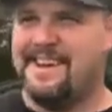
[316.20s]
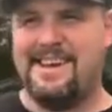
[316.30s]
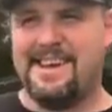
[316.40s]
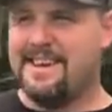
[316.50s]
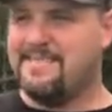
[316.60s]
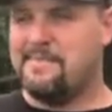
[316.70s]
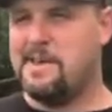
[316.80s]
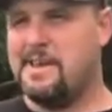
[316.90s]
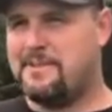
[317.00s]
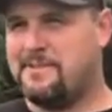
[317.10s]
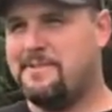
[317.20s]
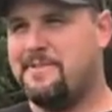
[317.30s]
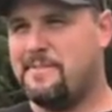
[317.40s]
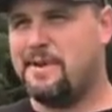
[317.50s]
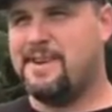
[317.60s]
Yeah, me either.
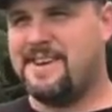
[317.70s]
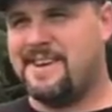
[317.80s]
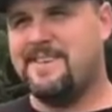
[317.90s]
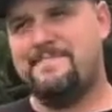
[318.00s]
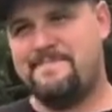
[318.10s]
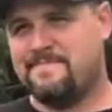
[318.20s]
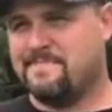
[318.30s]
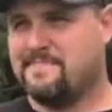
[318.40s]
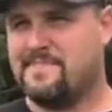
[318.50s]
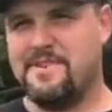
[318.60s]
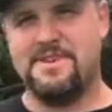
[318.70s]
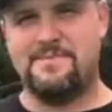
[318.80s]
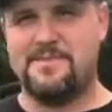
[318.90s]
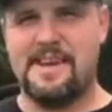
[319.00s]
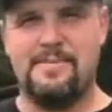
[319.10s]
But
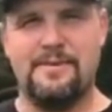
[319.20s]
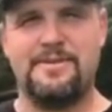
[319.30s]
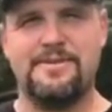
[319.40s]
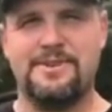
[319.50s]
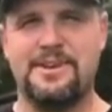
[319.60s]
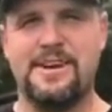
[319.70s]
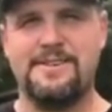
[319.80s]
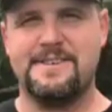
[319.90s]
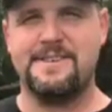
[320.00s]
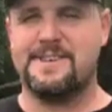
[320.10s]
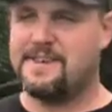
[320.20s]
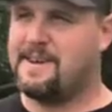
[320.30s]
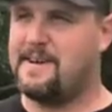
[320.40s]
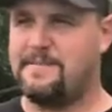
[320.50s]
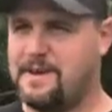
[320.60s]
customer came in with their child, and they said,
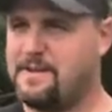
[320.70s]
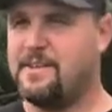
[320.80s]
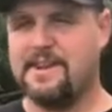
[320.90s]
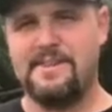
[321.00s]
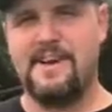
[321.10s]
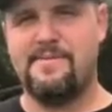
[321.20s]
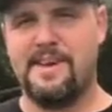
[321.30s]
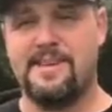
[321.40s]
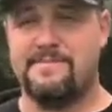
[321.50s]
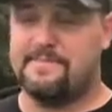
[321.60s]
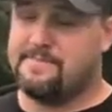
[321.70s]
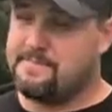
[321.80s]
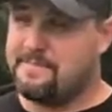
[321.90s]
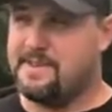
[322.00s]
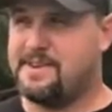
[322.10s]
I'd like to have that.
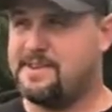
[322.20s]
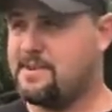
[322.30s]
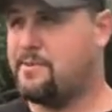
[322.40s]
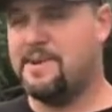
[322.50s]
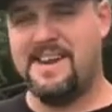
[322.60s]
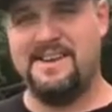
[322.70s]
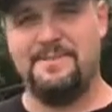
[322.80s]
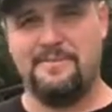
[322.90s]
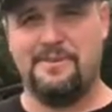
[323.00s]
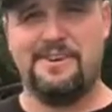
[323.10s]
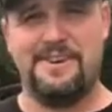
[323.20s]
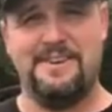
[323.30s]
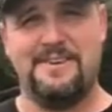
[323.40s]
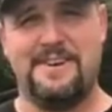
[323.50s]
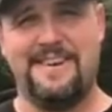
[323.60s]
I said, okay, we'll get
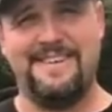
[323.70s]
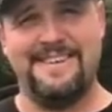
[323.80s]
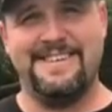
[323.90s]
it on there.